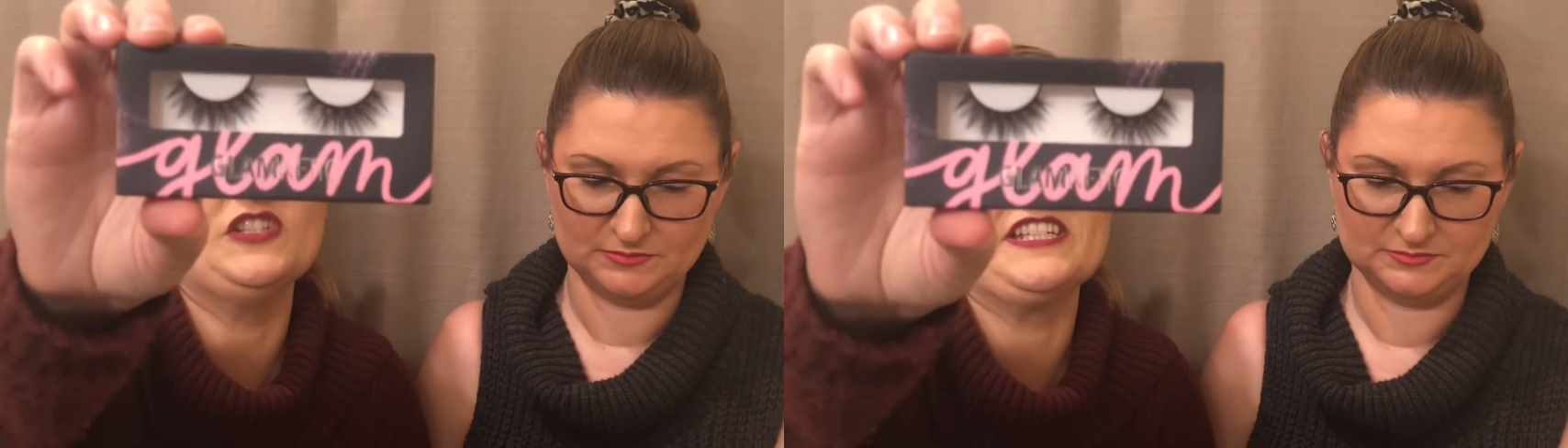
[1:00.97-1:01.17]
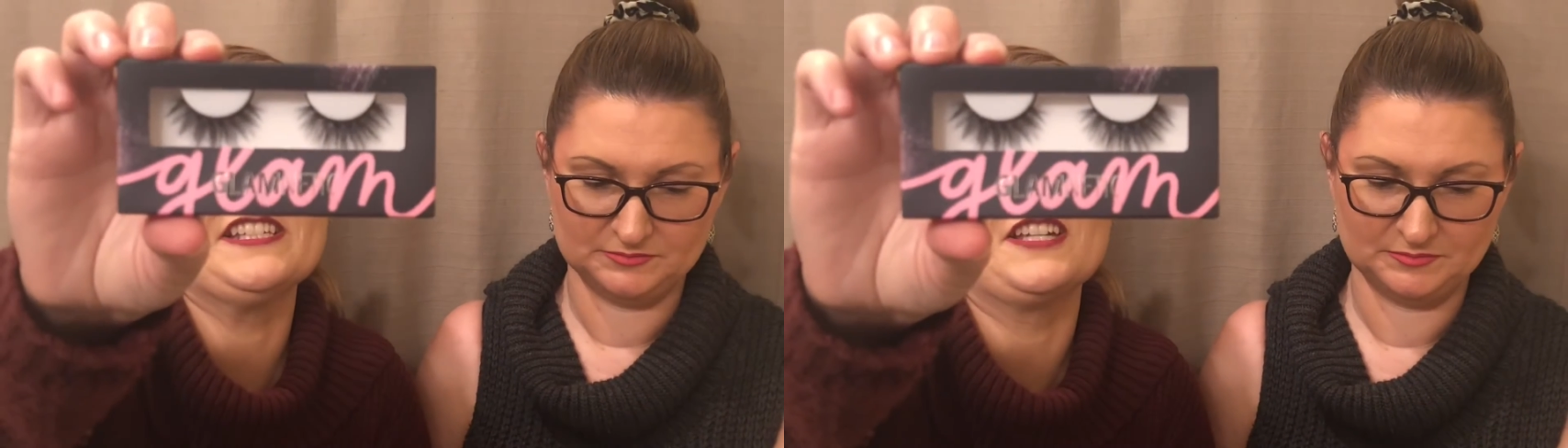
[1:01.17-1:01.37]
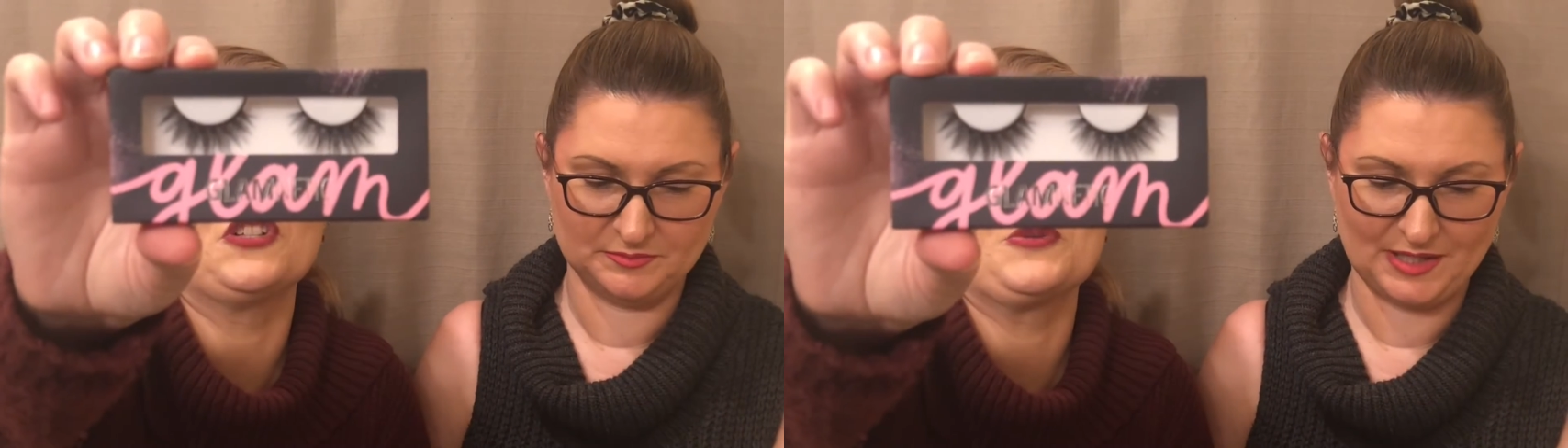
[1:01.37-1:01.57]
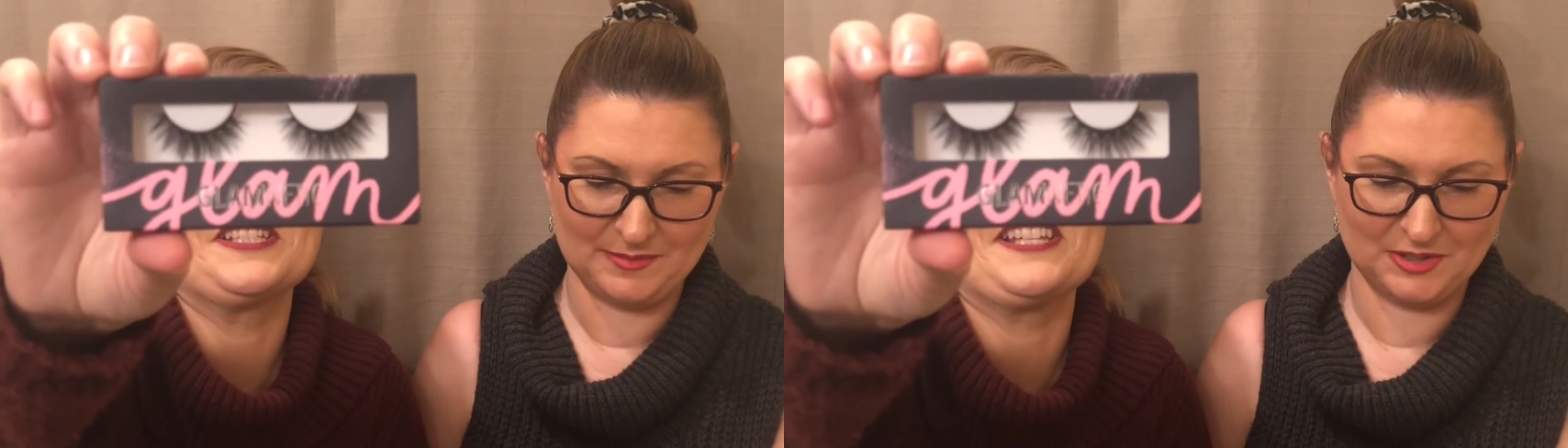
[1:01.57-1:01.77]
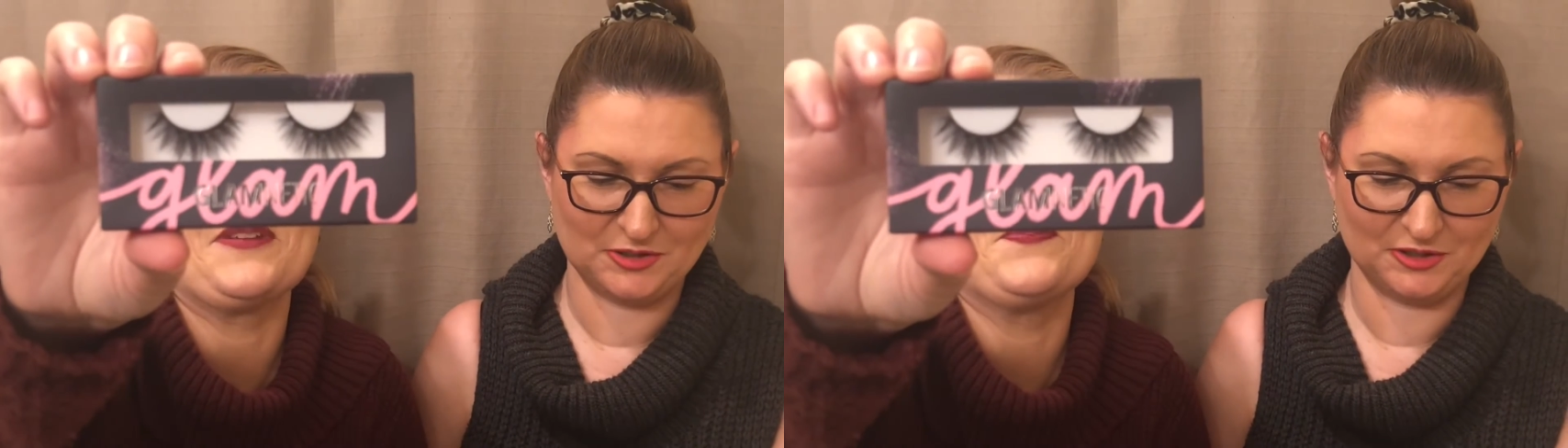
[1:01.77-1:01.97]
falsies. Not
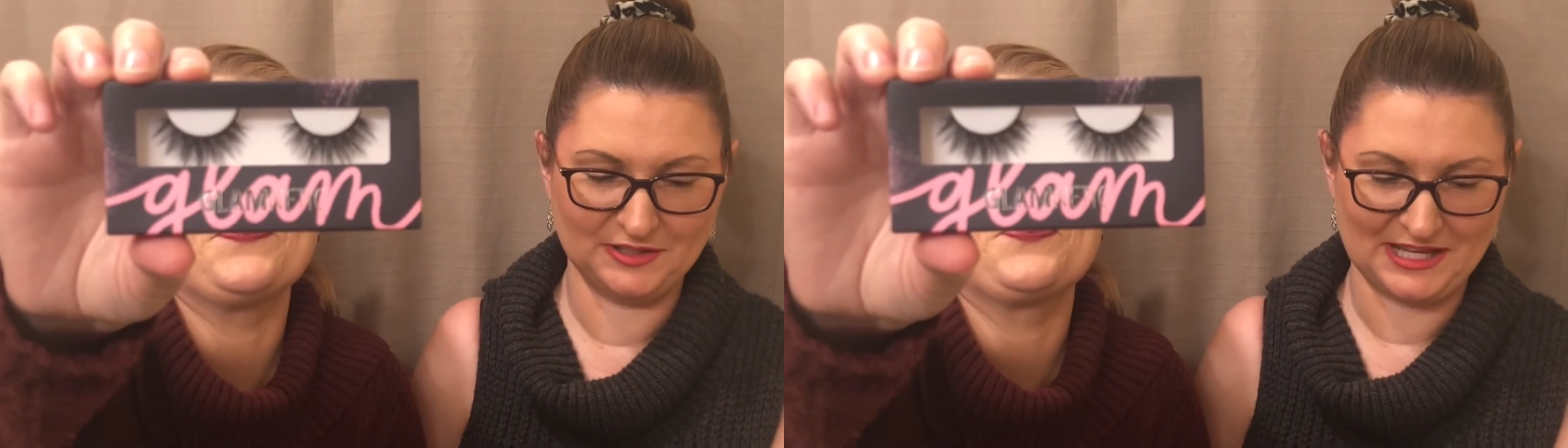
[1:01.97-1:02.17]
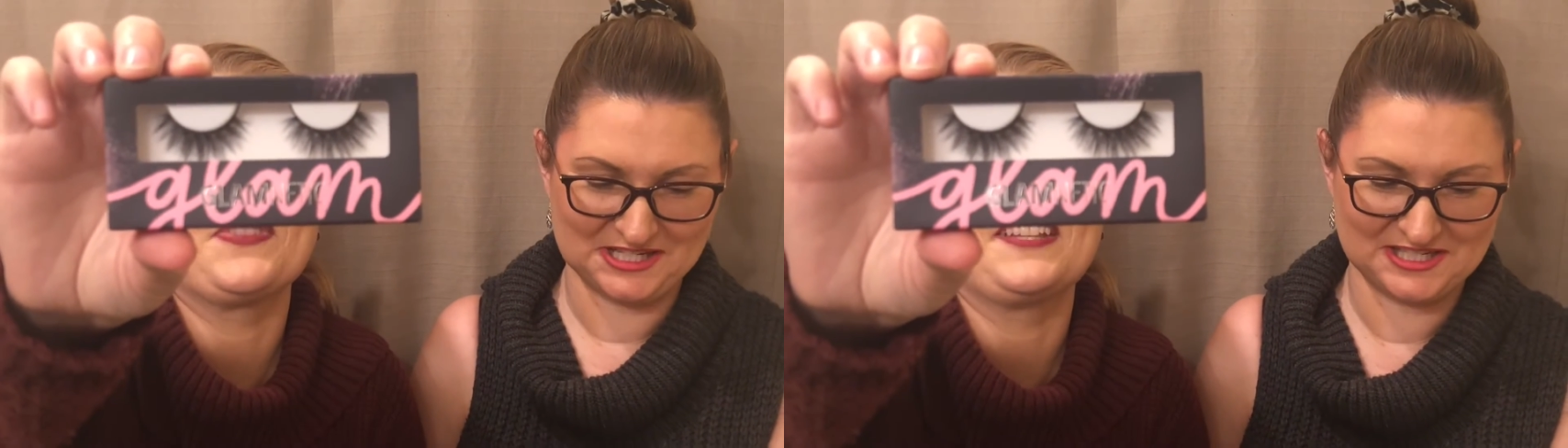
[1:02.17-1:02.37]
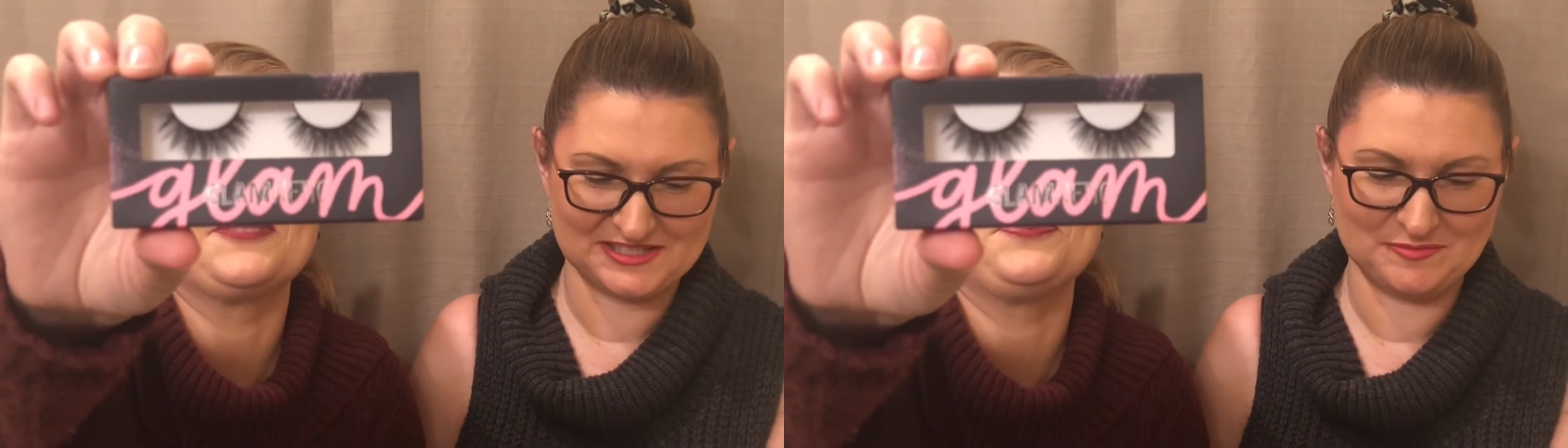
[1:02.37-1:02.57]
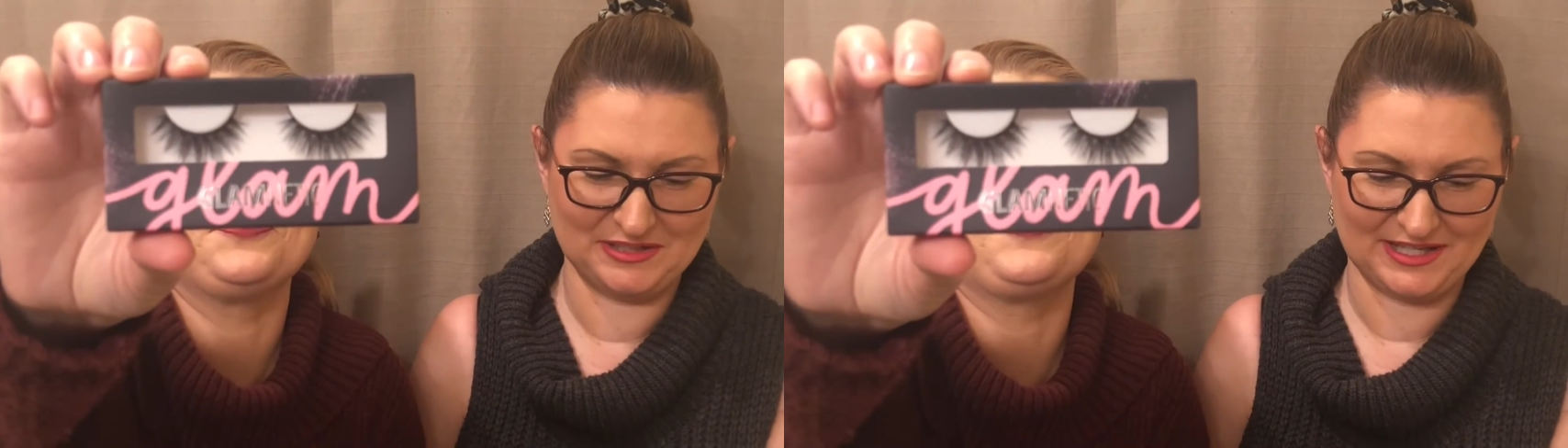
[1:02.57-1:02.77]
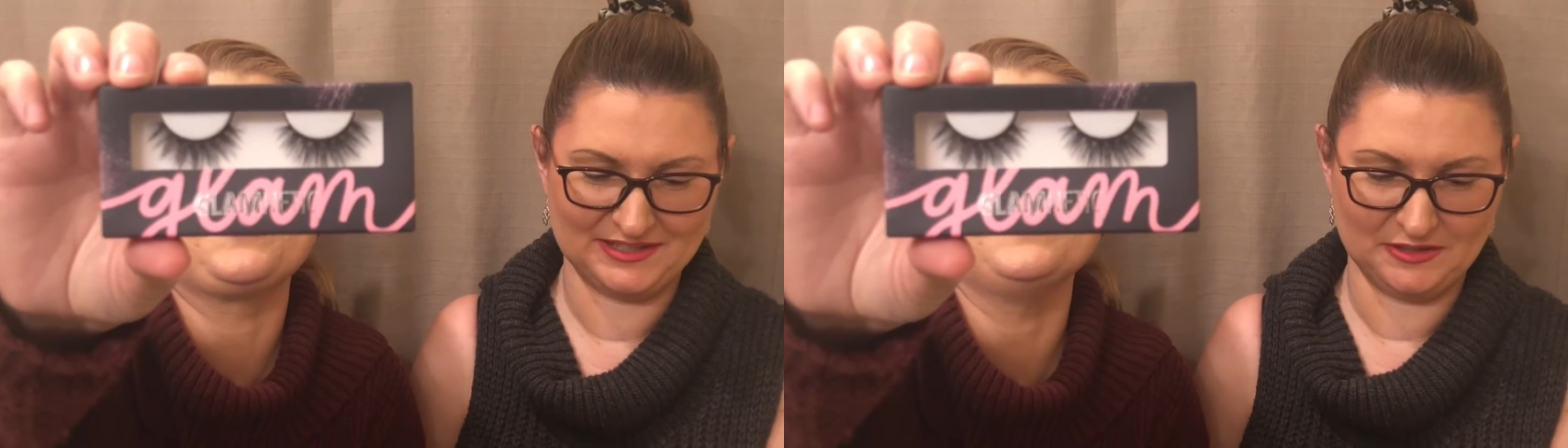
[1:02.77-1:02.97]
really girl lashes and
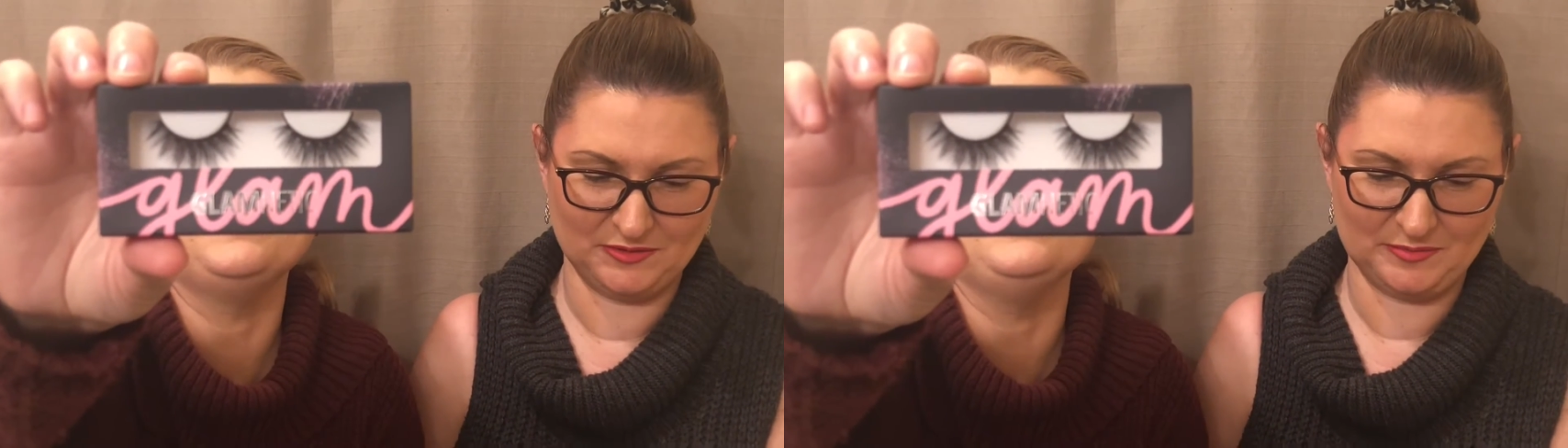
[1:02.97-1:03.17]
black liquid